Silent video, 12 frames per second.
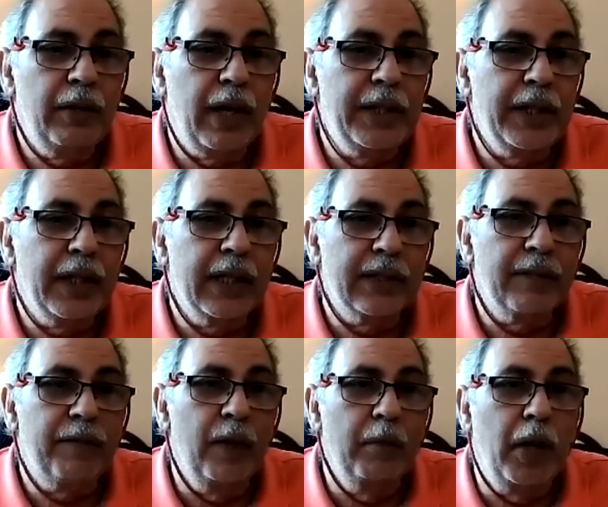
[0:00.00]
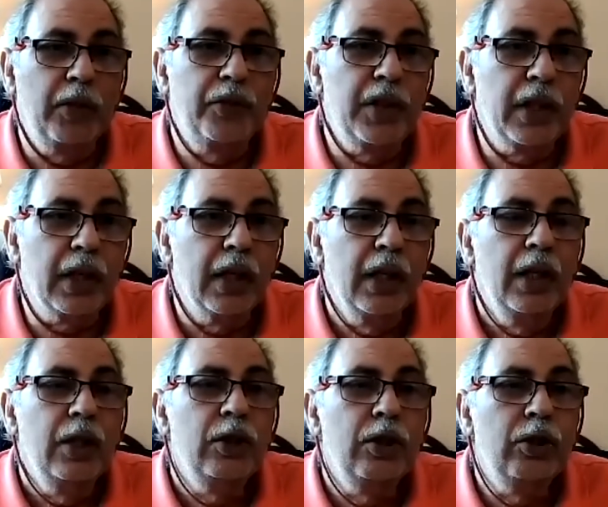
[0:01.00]
writing it as a full Monty,
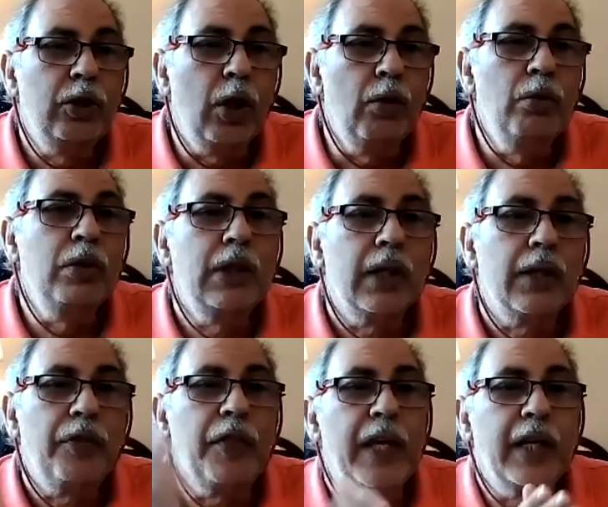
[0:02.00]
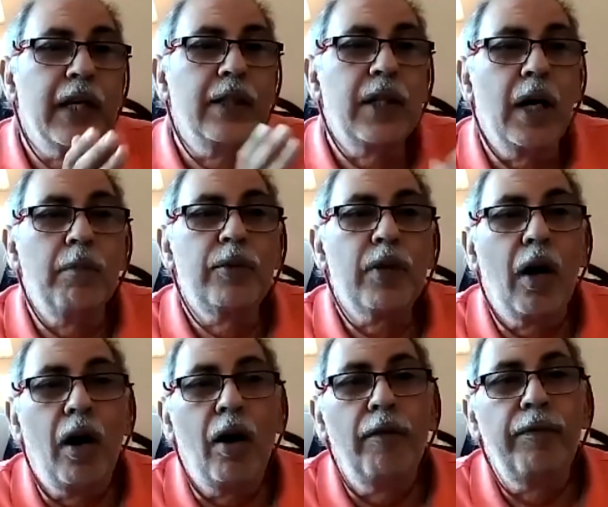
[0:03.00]
you don't think in terms
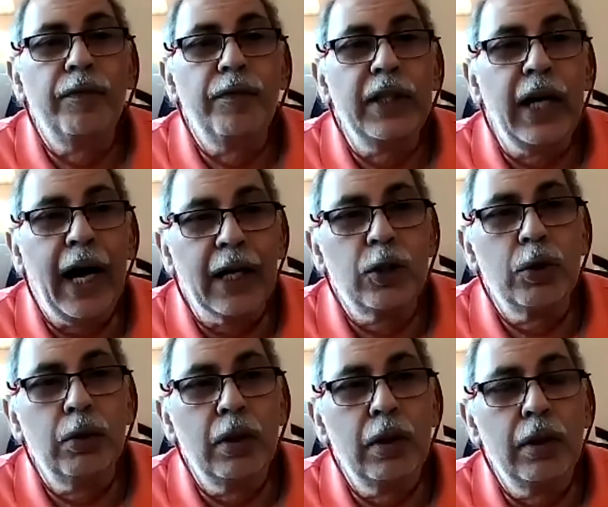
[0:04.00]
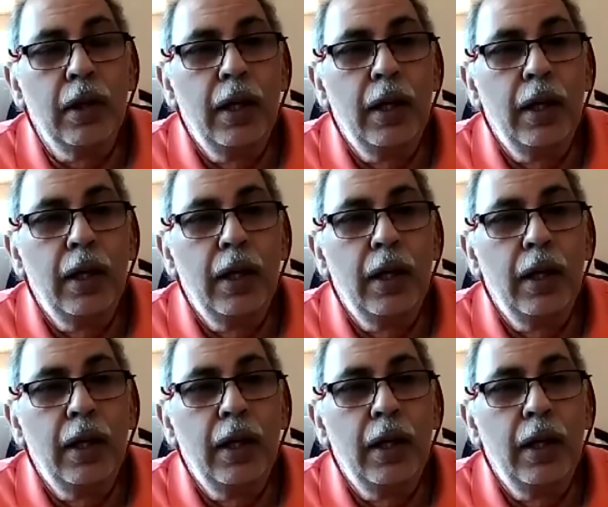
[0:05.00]
of the actual